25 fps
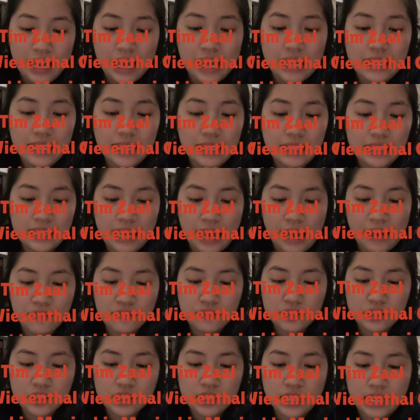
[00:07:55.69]
And
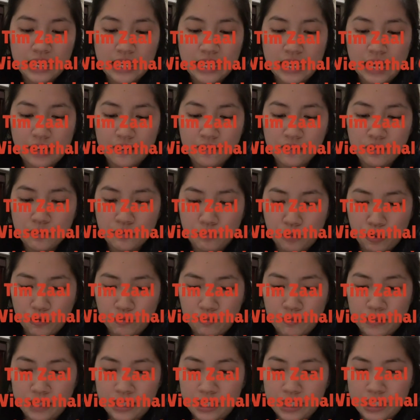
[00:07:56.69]
after getting out of the
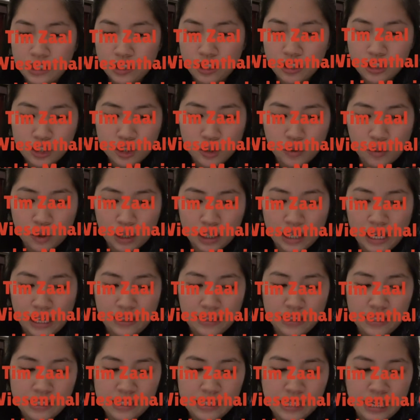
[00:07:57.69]
movement, he started to work
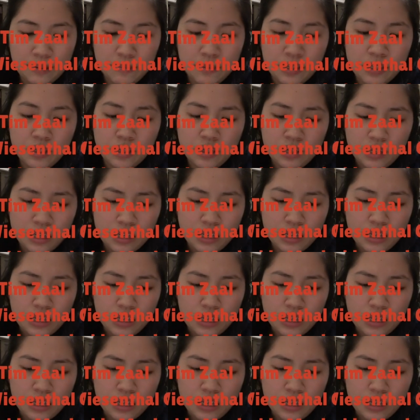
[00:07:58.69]
at the Simon